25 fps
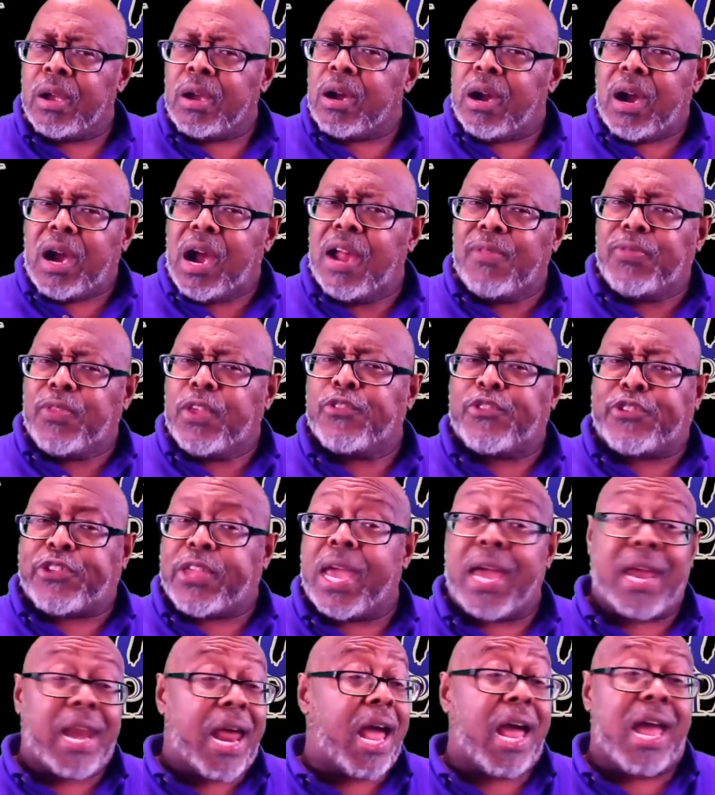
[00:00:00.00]

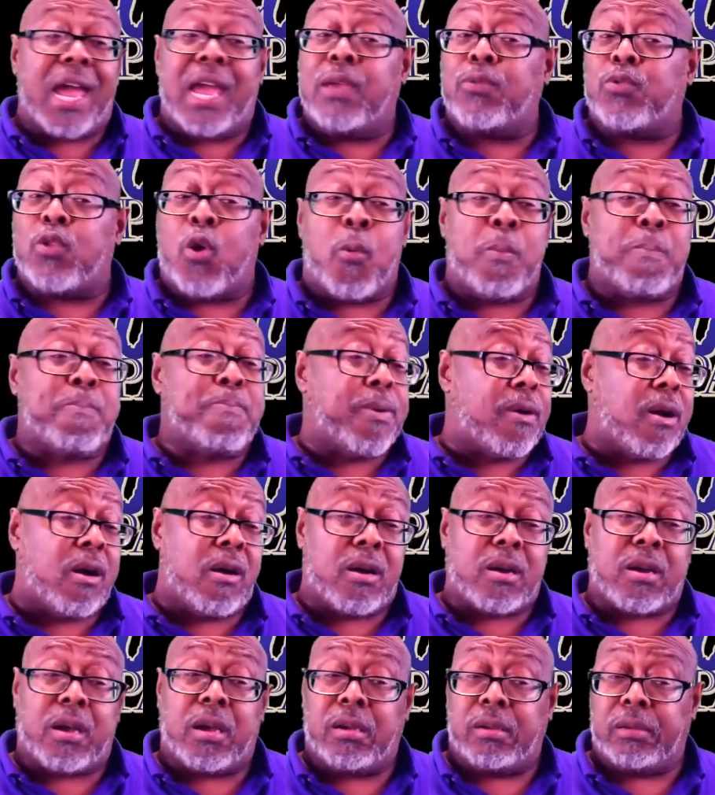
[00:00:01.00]
understand I ain't no
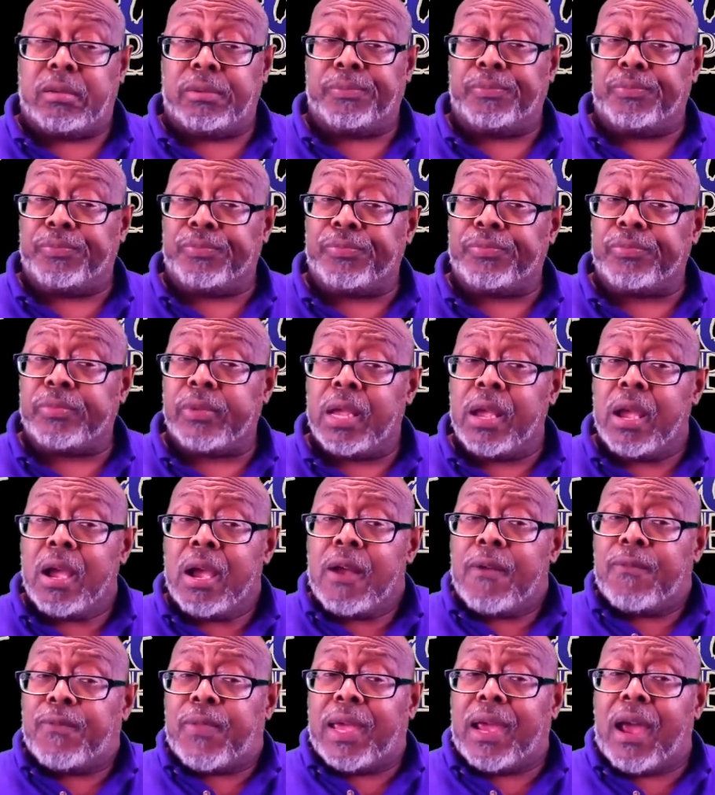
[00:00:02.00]
punk.
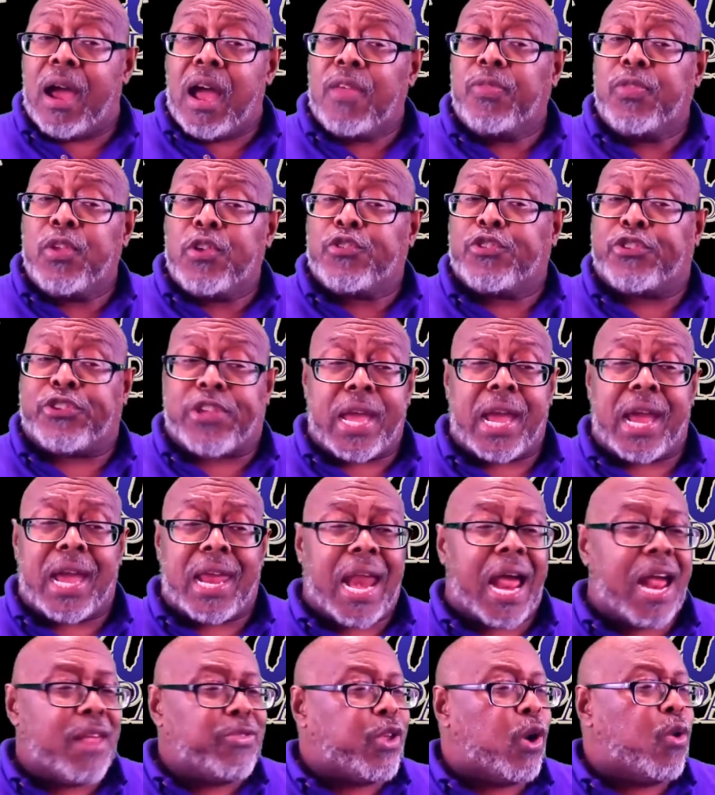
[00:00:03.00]
They
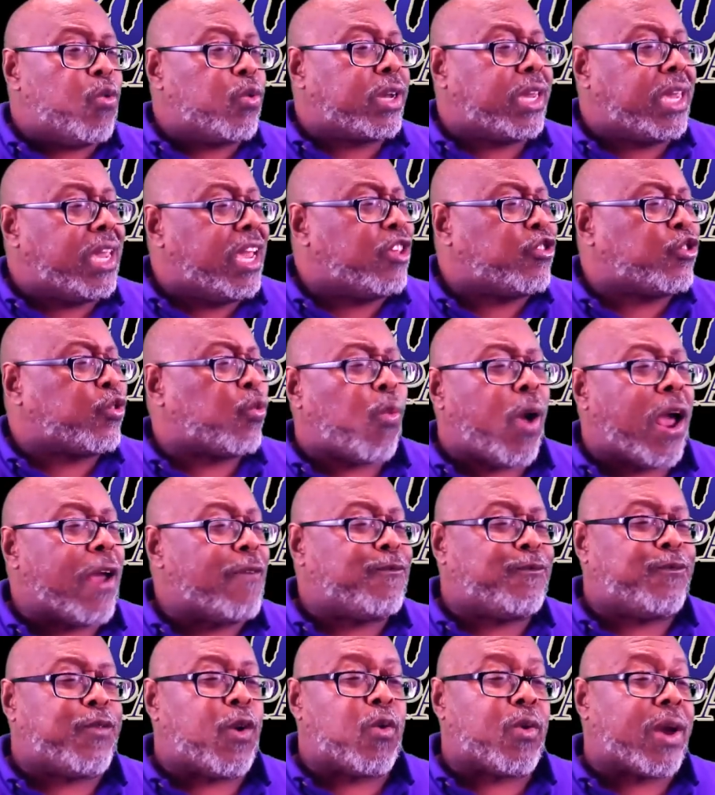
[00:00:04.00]
understand I don't kiss
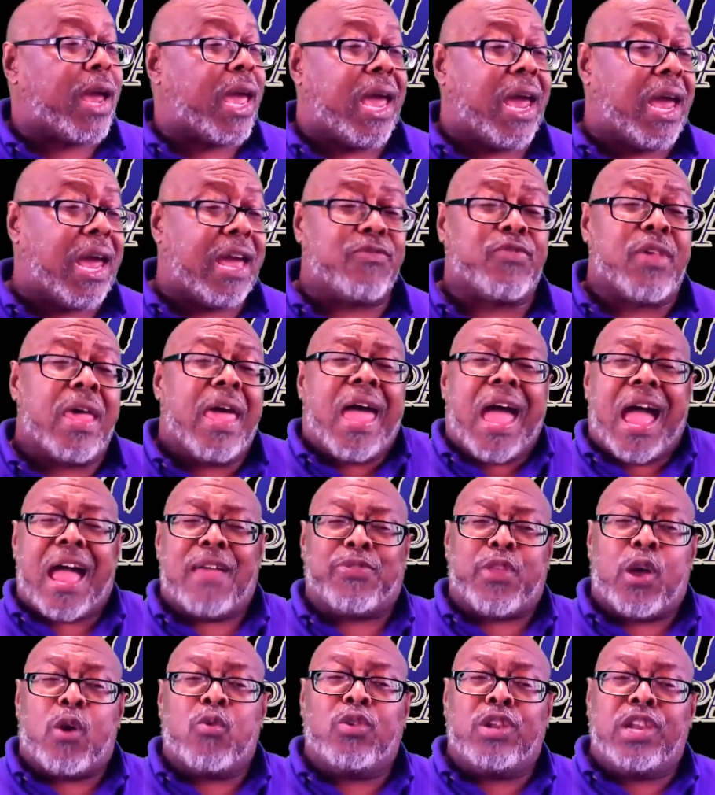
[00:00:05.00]
white folk ass. I
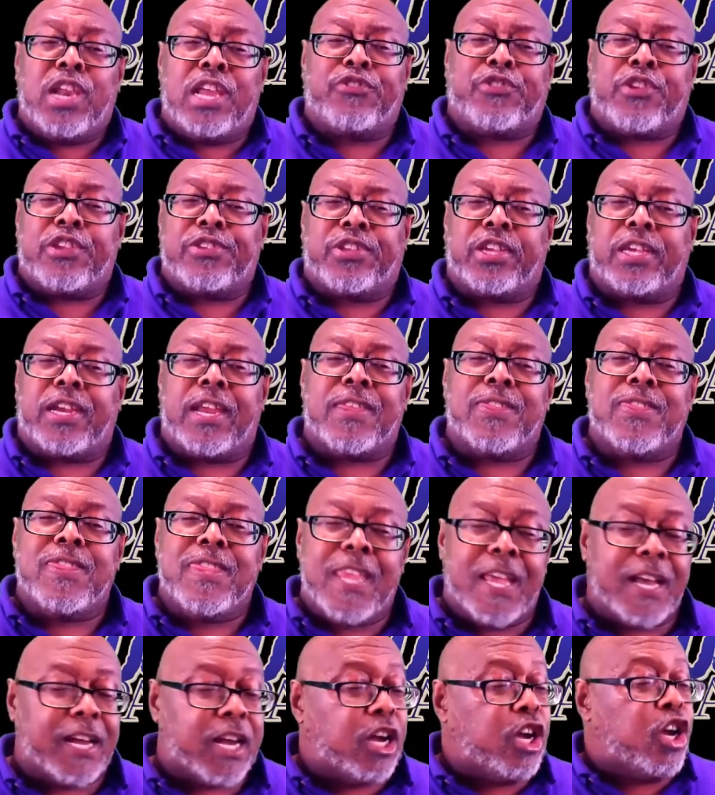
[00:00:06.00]
don't listen to the
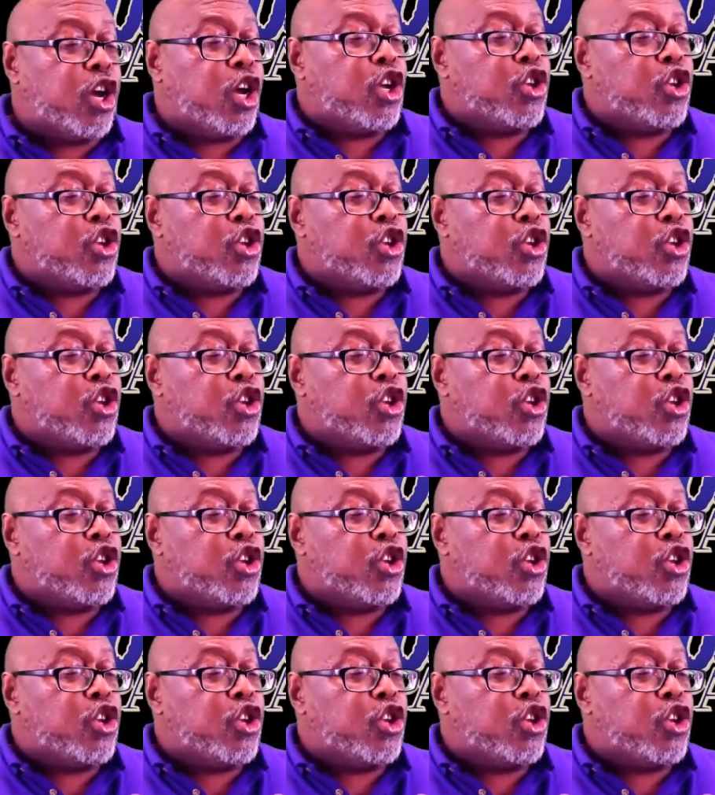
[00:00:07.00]
nigger